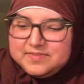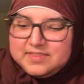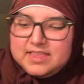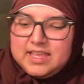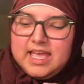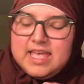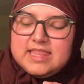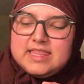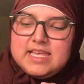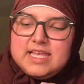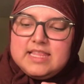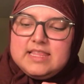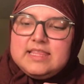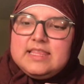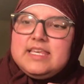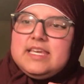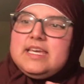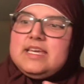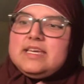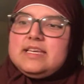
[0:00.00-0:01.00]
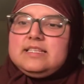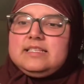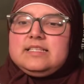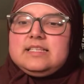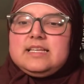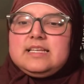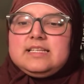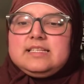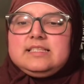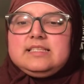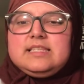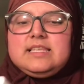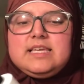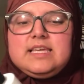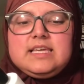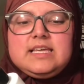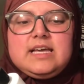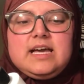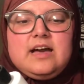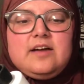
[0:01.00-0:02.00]
And then this is
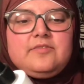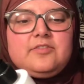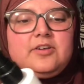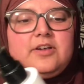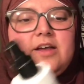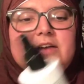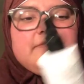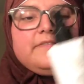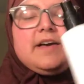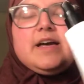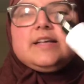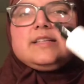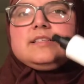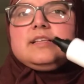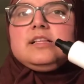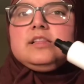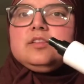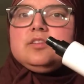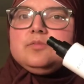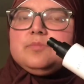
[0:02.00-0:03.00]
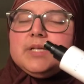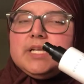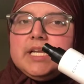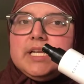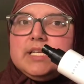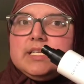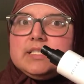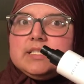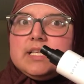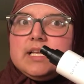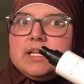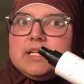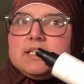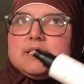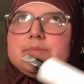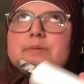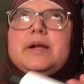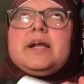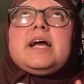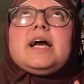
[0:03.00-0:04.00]
the Cover FX Illuminating Setting
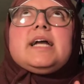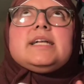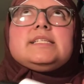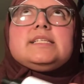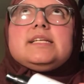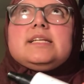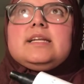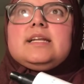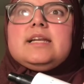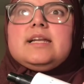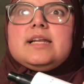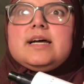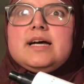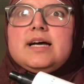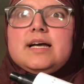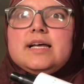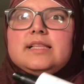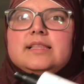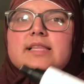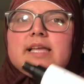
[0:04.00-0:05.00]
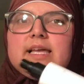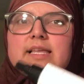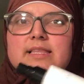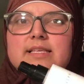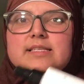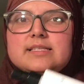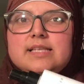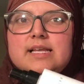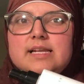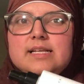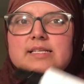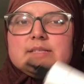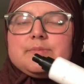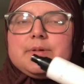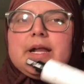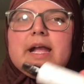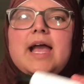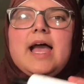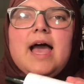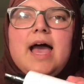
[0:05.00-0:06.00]
Spray. I did not like this setting
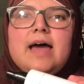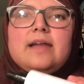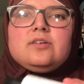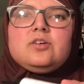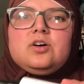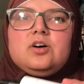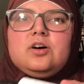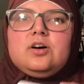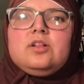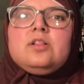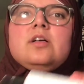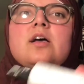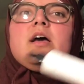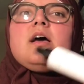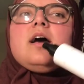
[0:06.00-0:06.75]
spray at all.